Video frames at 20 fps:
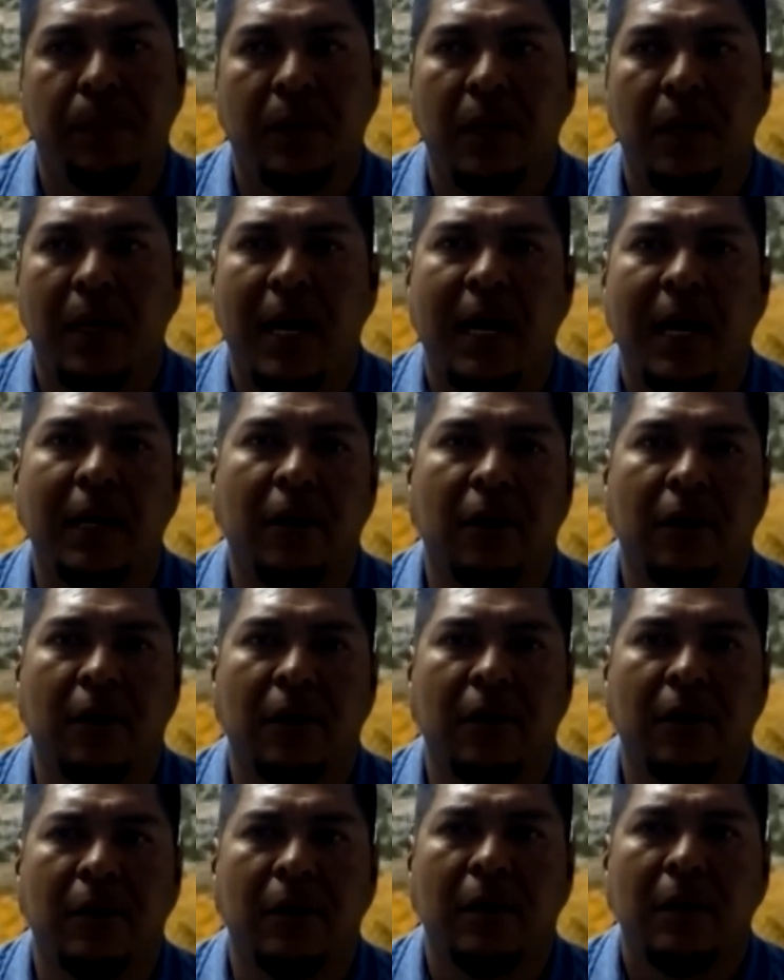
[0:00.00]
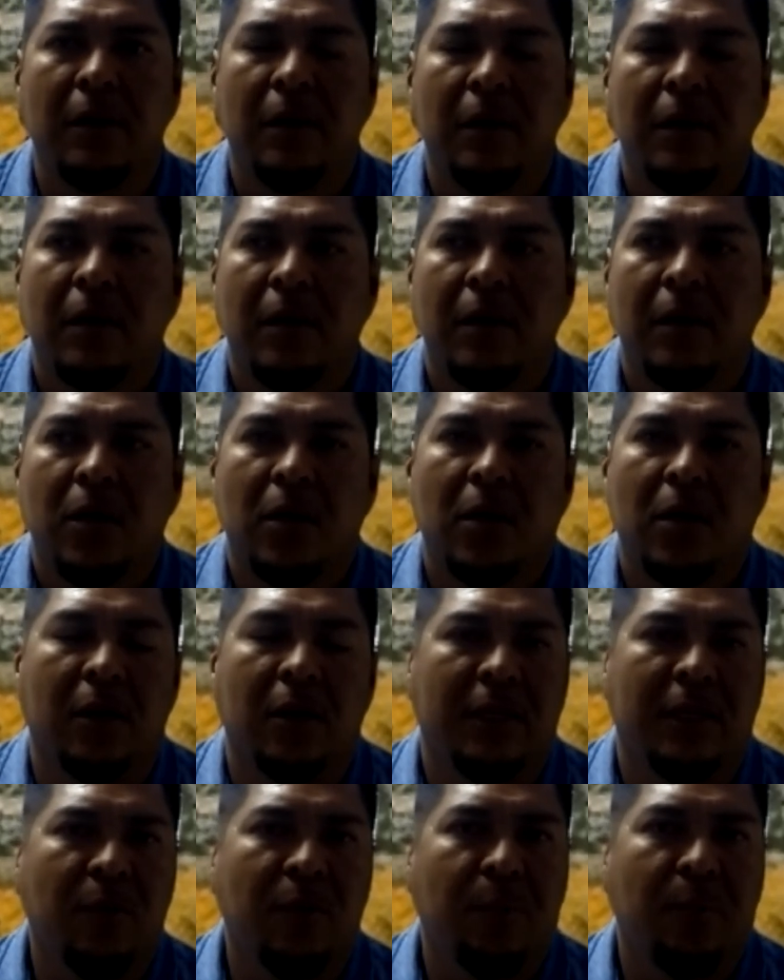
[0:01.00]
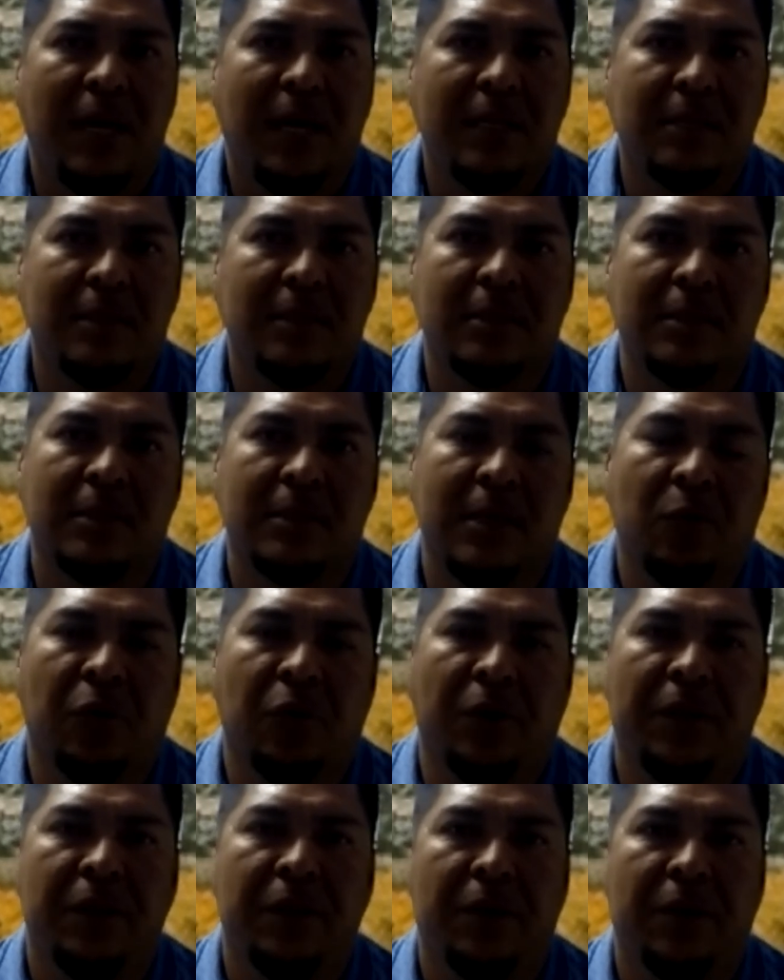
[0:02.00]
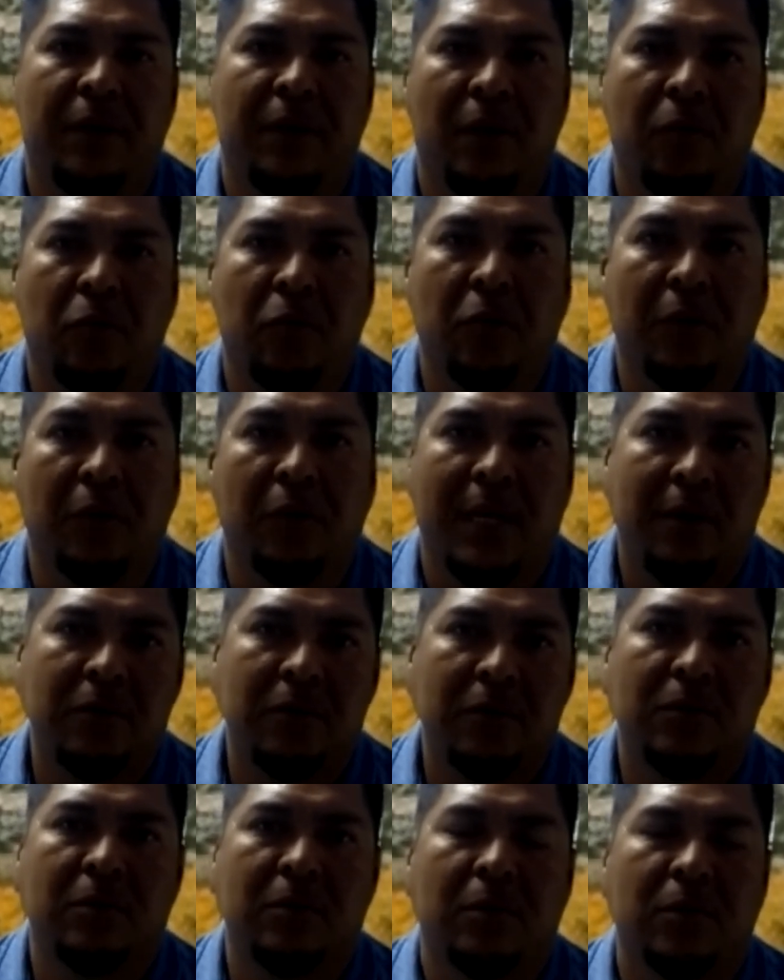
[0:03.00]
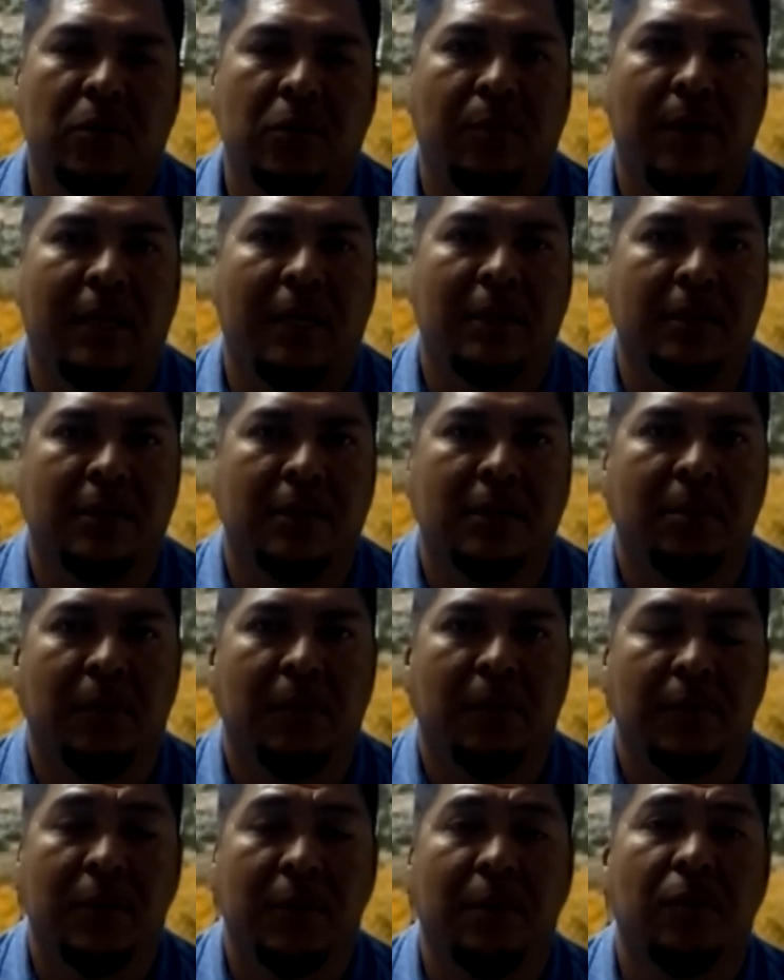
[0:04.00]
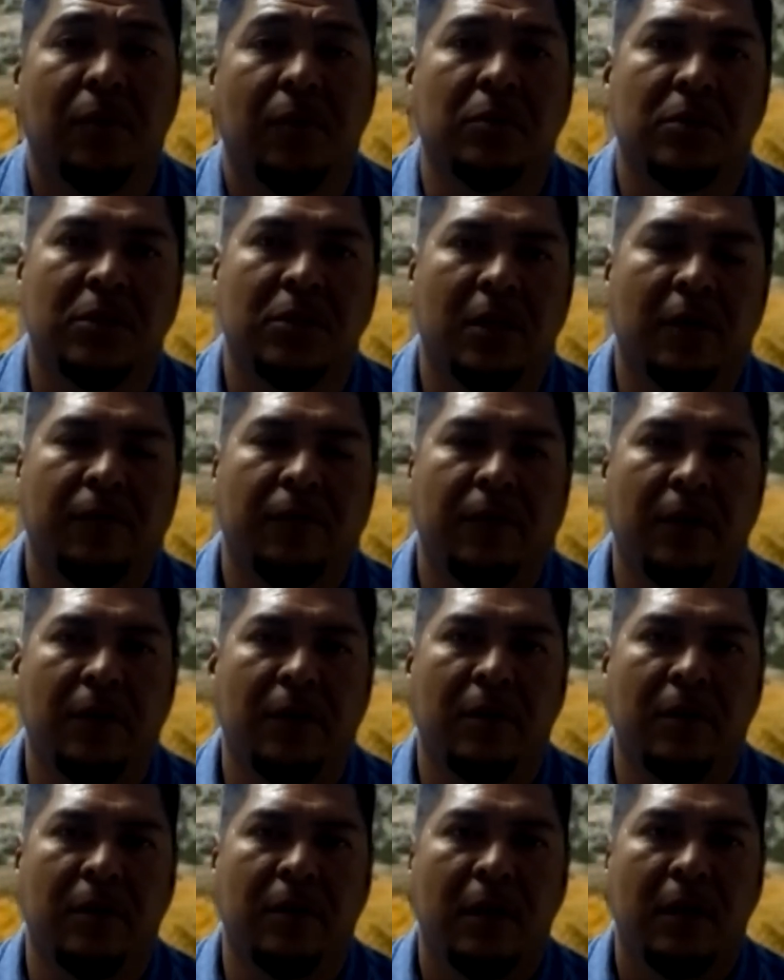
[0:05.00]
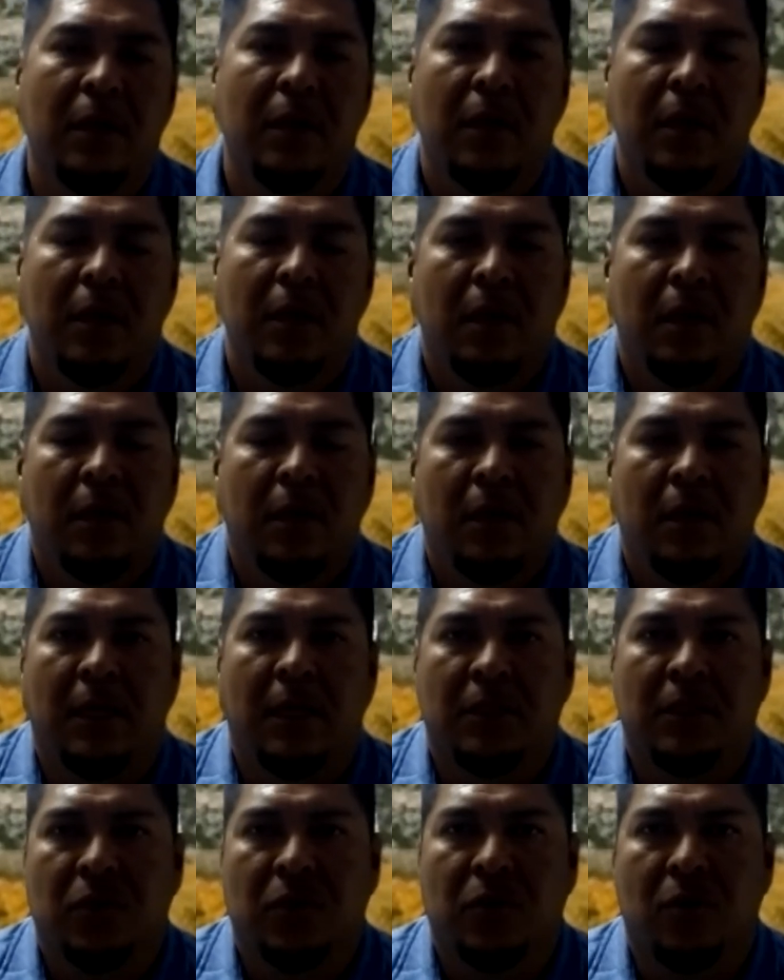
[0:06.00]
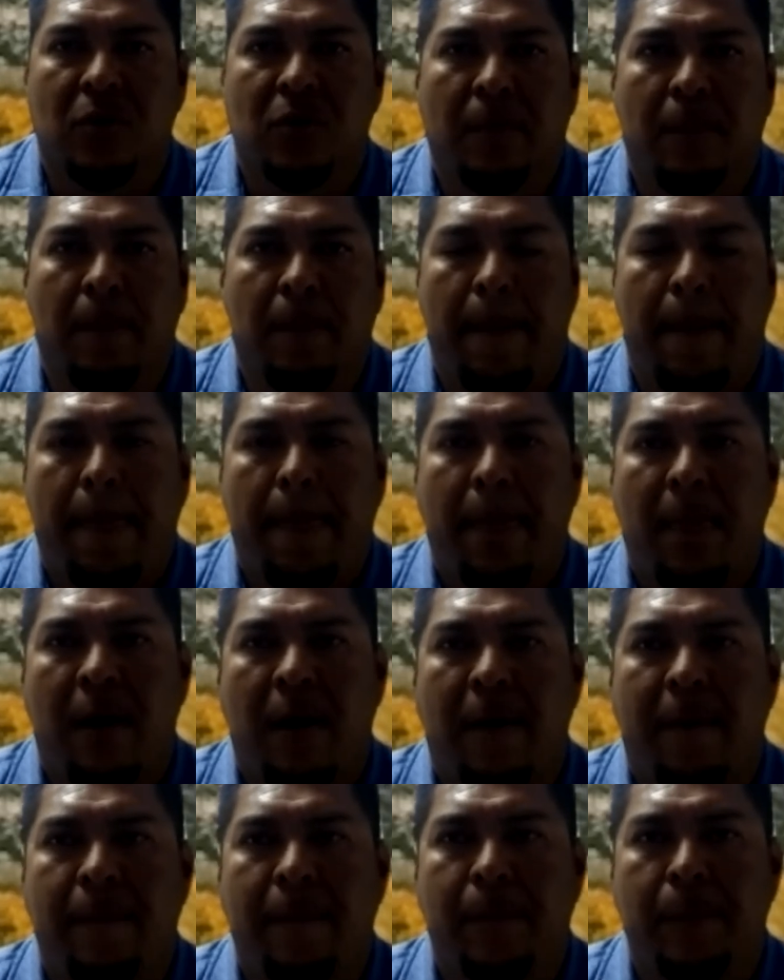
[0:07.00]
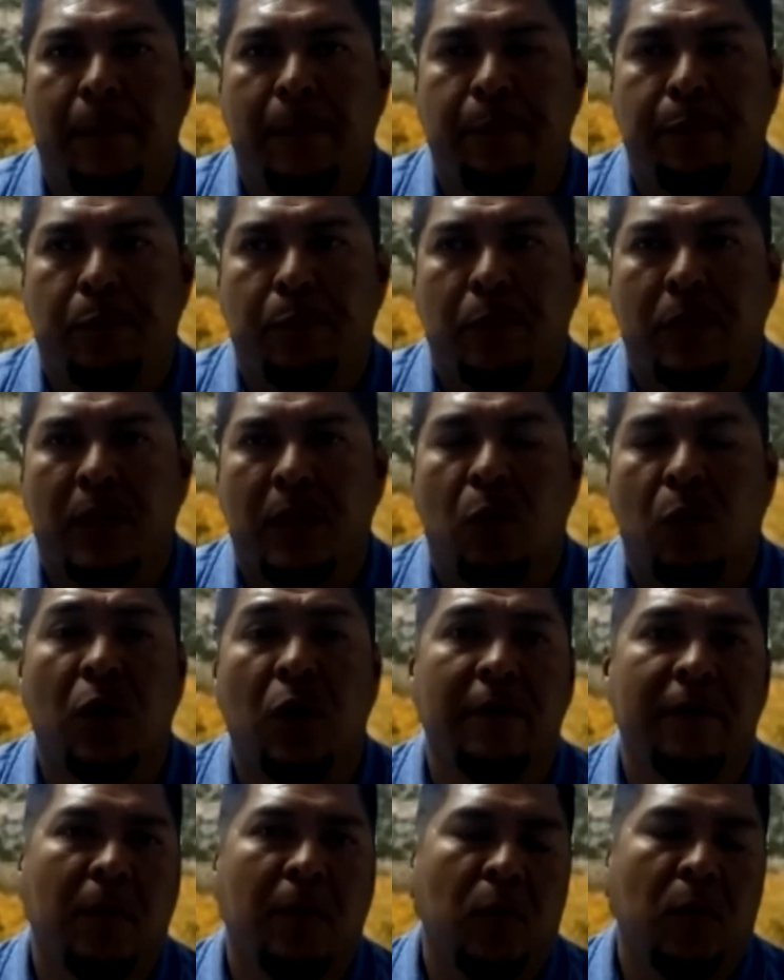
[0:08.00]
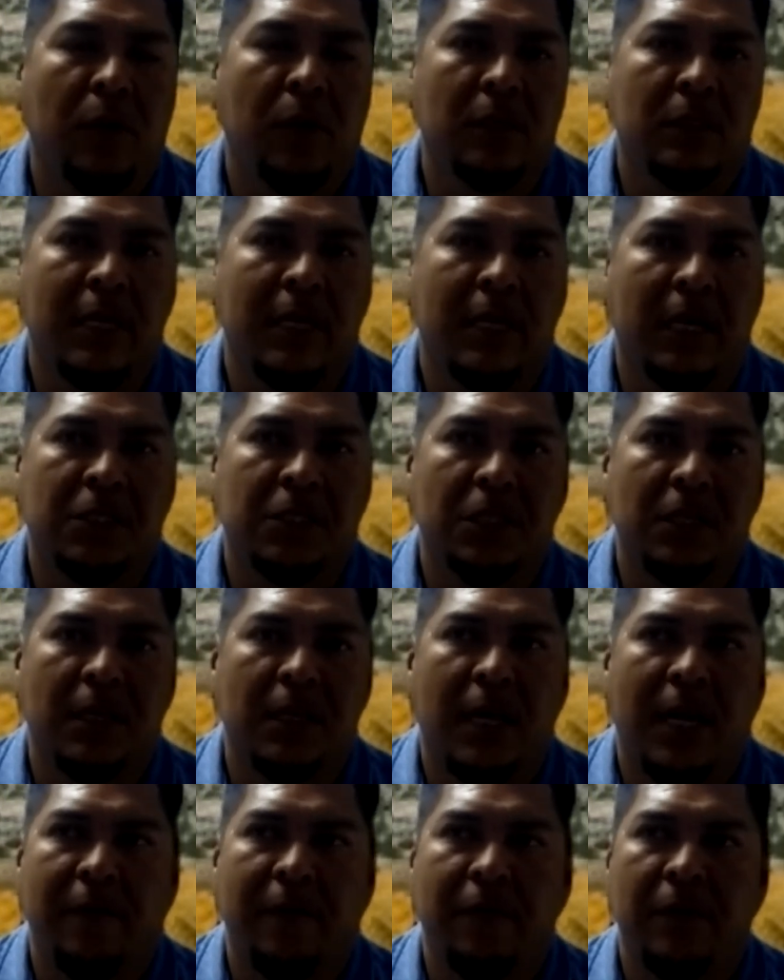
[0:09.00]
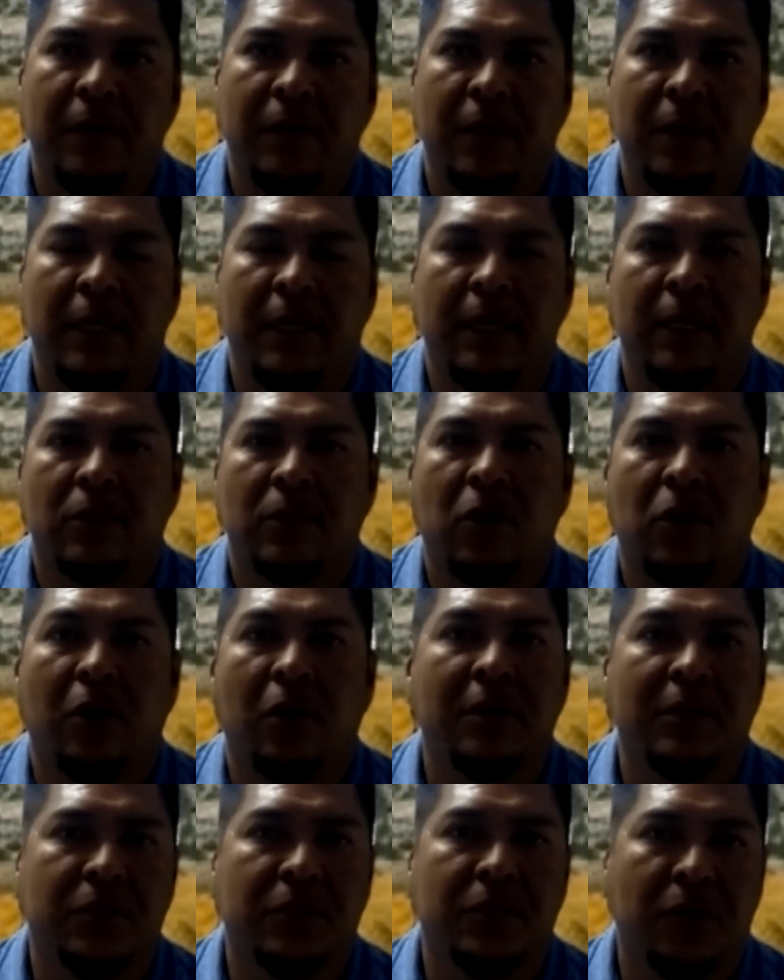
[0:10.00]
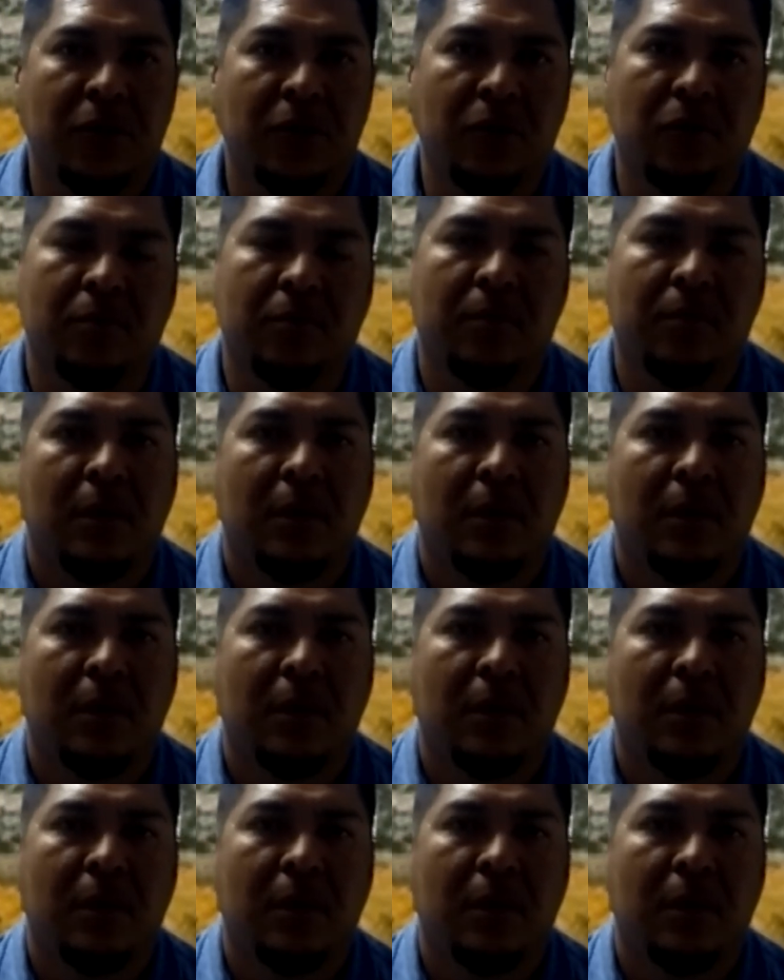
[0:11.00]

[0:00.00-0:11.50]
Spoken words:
had our different practices that were in there, we're allowed to practice some of those stuff, And so one of them was actually having a talking circle